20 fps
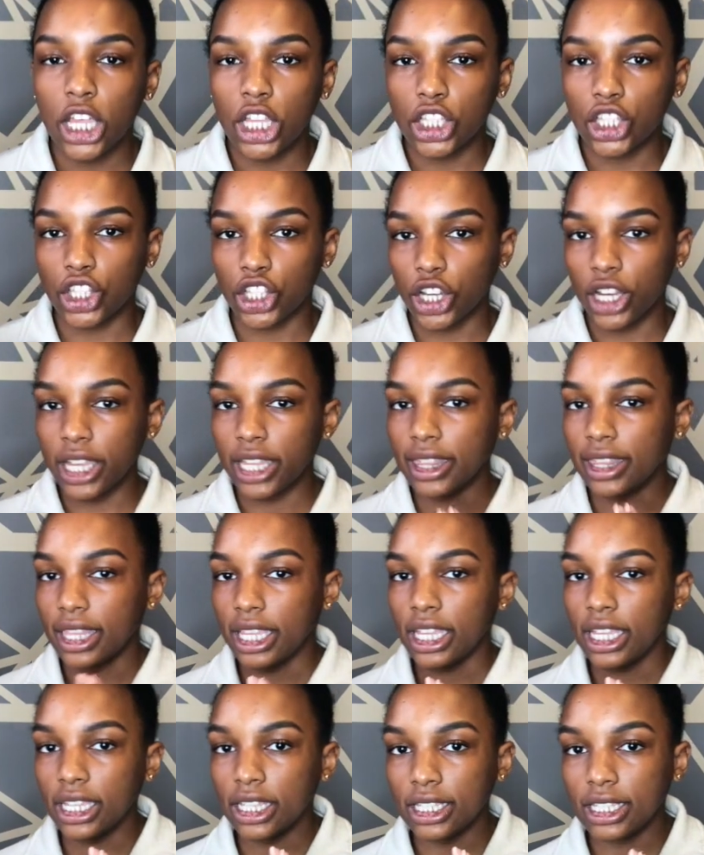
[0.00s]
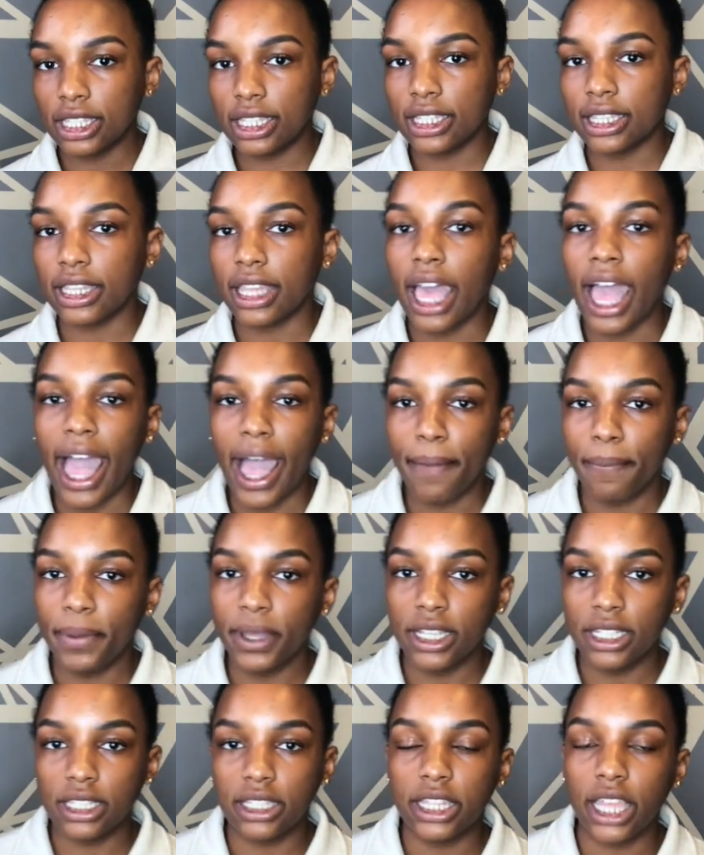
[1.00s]
certain things
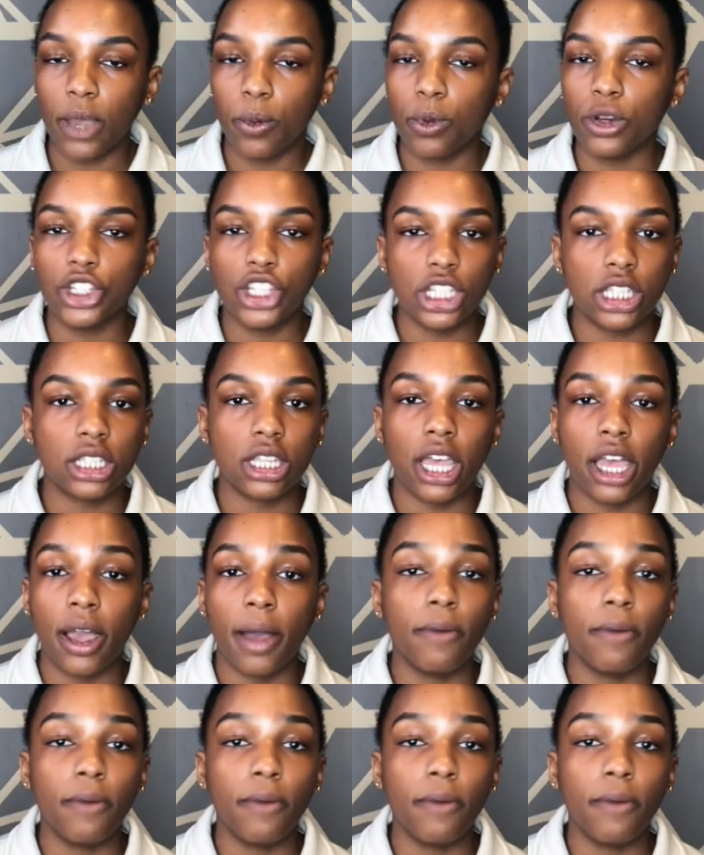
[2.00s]
happened that were just,